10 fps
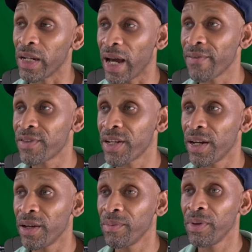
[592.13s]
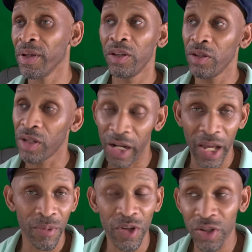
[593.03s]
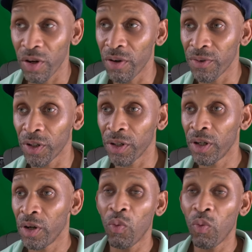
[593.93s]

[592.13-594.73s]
lifetime, you claim your server.